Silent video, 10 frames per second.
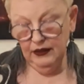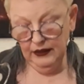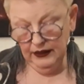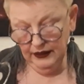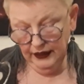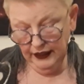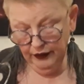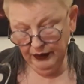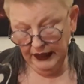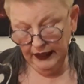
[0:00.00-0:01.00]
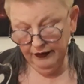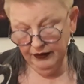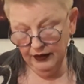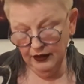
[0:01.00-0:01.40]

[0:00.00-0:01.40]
And here we have